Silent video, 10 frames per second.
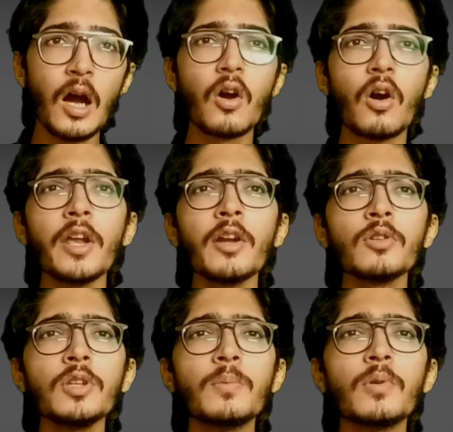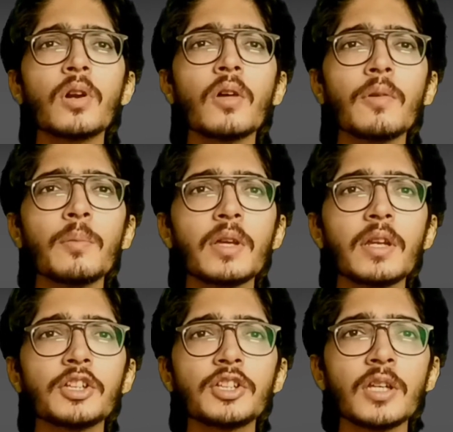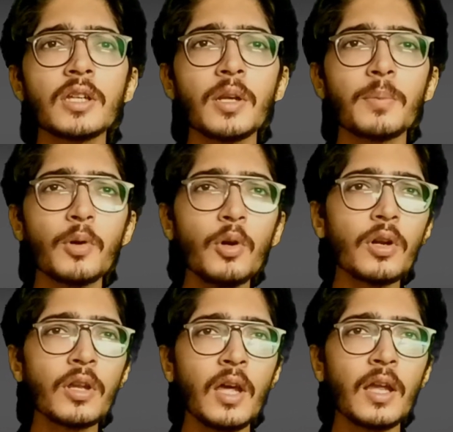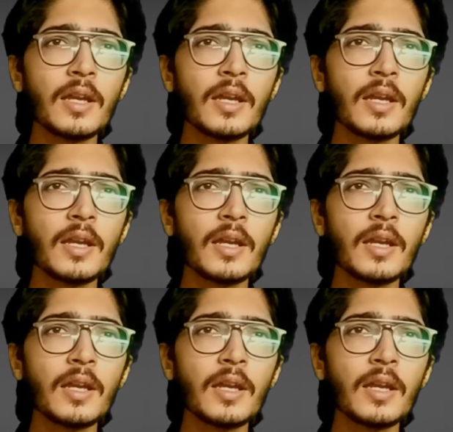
According to the Board of Immigration report,